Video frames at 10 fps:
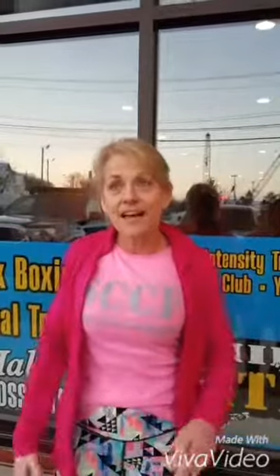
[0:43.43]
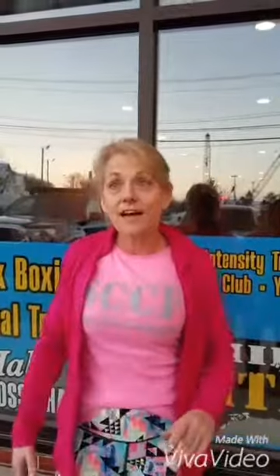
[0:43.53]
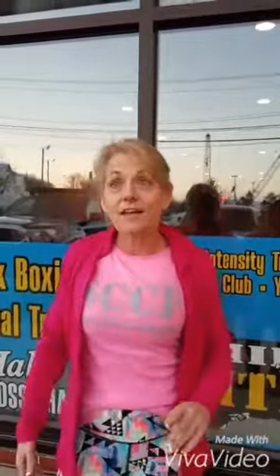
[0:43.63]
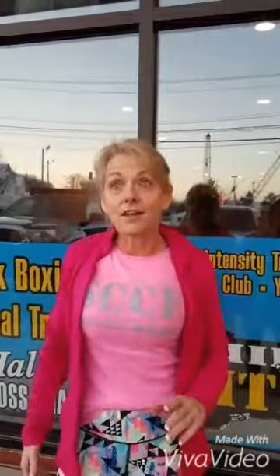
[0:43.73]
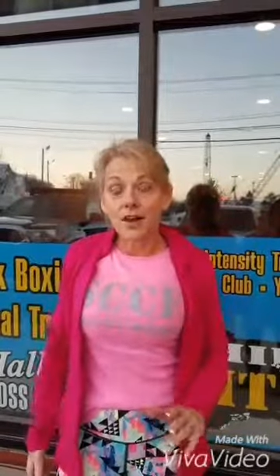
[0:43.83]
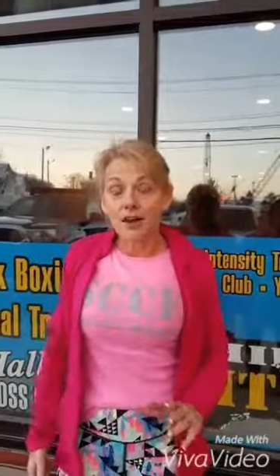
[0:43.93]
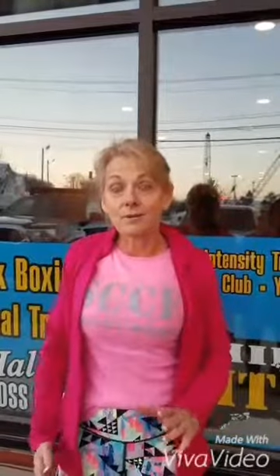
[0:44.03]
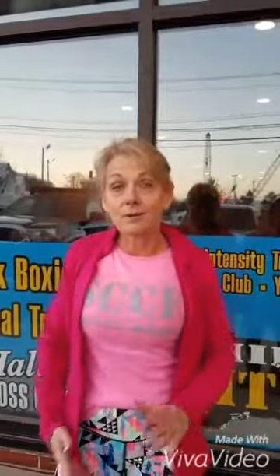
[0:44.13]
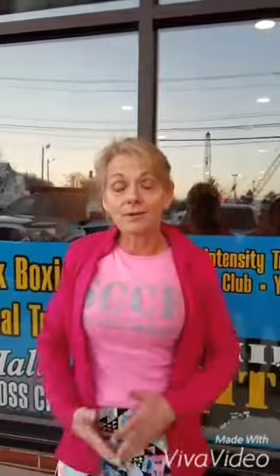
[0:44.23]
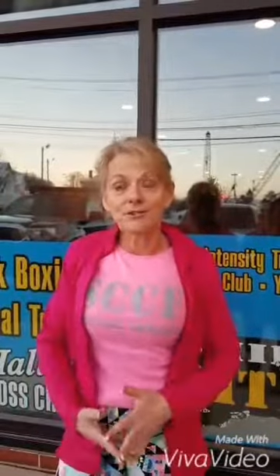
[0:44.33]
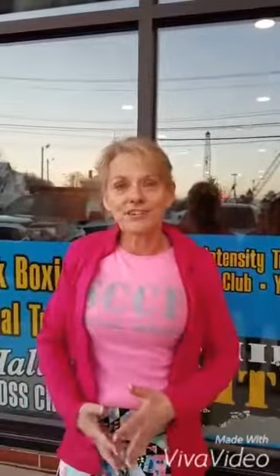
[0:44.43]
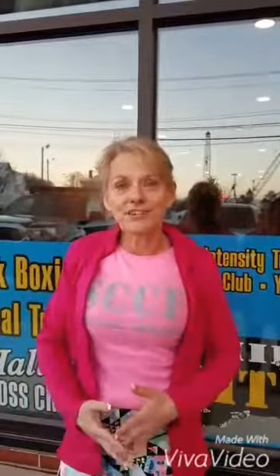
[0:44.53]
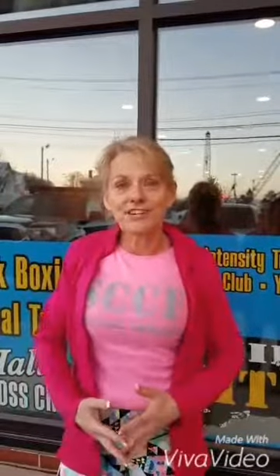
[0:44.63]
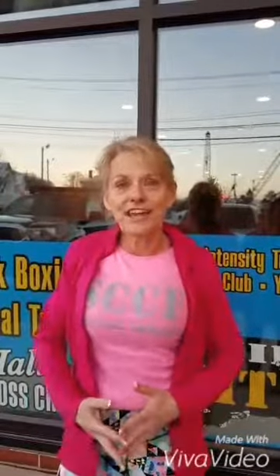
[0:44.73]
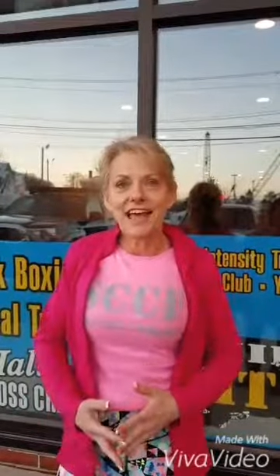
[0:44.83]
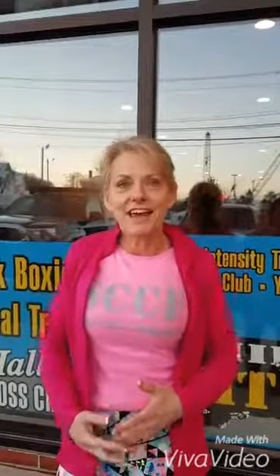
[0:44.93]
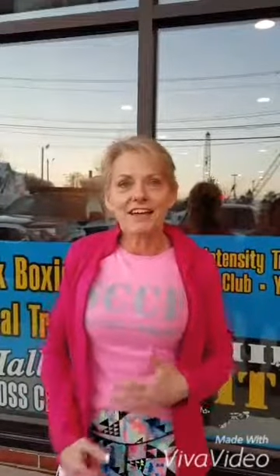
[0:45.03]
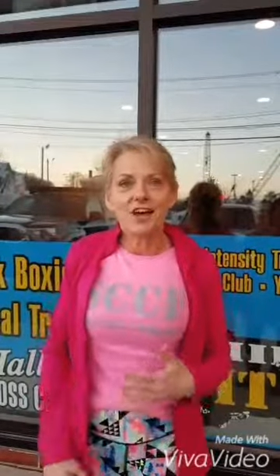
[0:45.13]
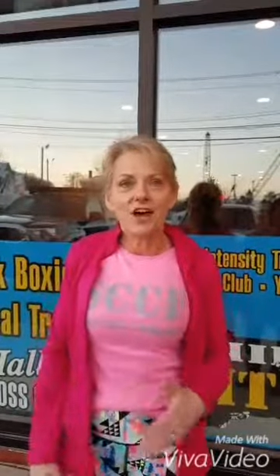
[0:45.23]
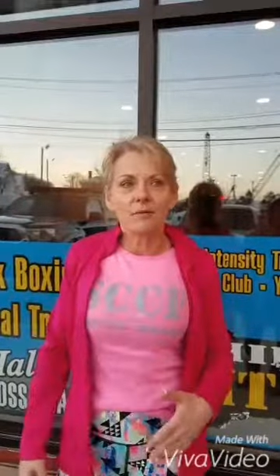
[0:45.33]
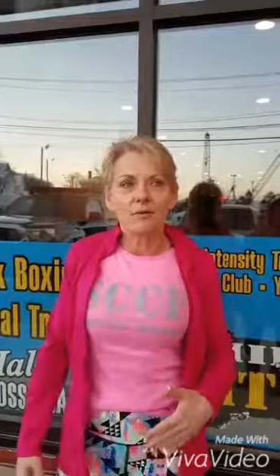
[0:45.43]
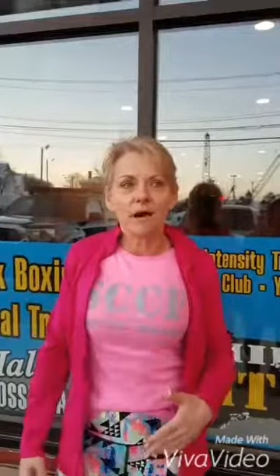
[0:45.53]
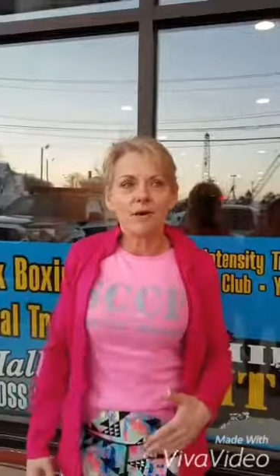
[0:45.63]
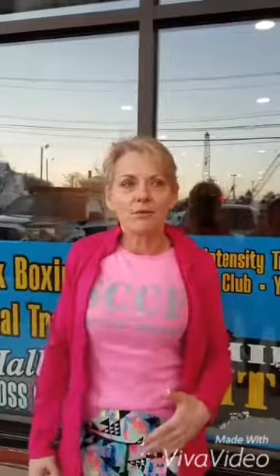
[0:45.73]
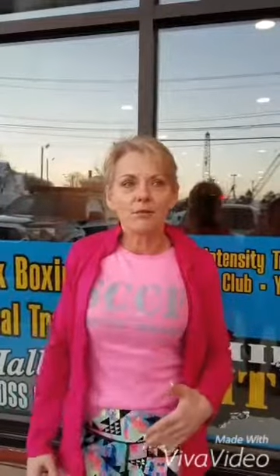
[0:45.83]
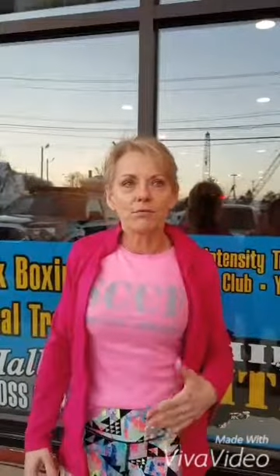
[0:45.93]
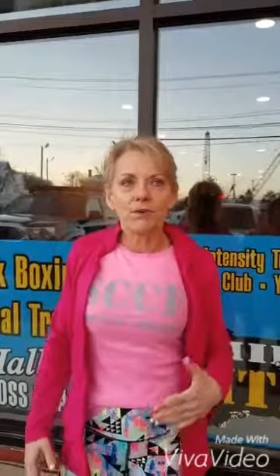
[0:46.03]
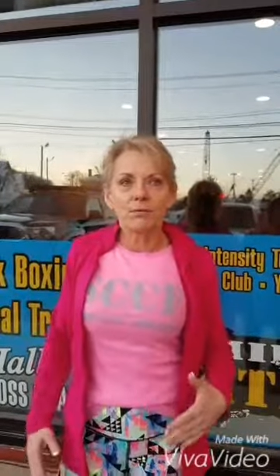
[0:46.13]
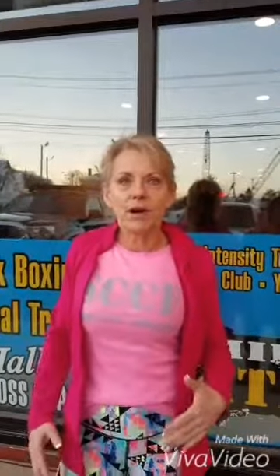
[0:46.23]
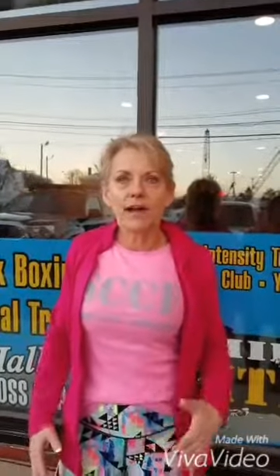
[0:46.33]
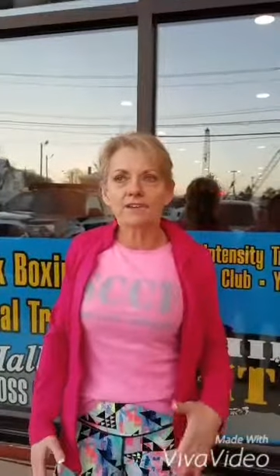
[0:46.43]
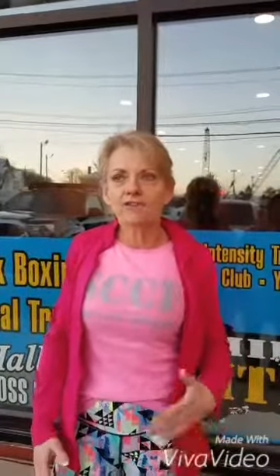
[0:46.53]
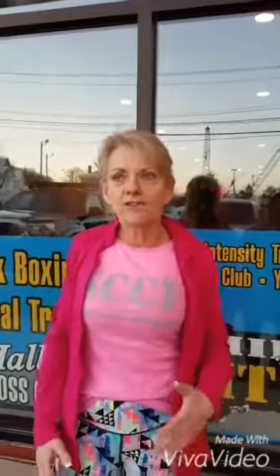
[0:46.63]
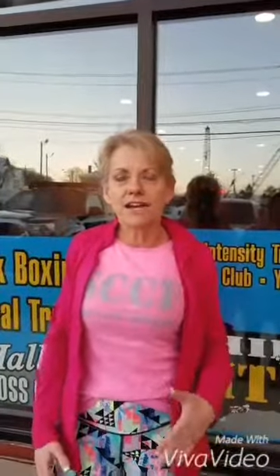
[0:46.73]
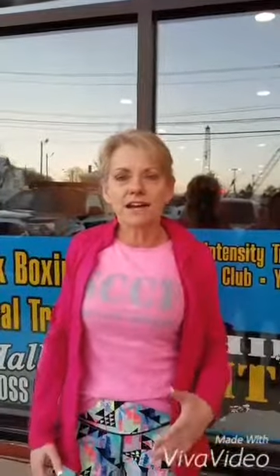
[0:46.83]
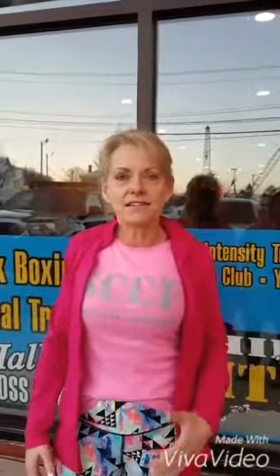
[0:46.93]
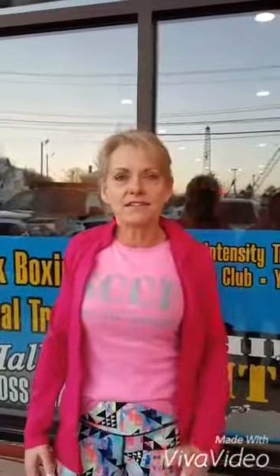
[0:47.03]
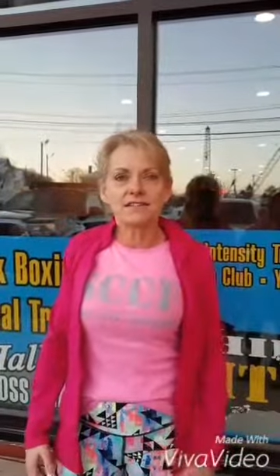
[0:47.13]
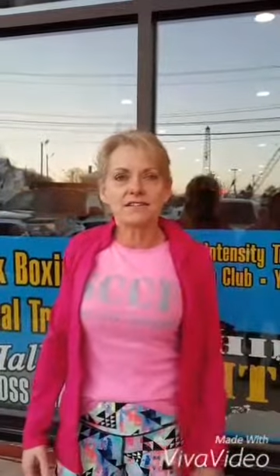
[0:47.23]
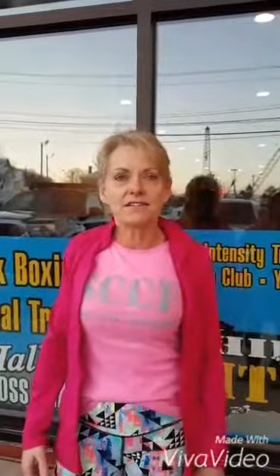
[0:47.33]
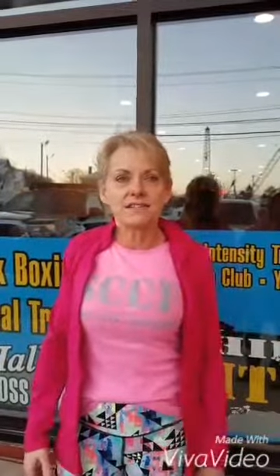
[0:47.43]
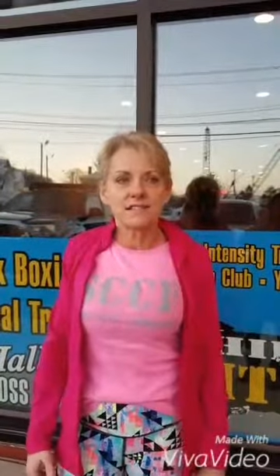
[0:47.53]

a lot about nutrition and a lot about what exercises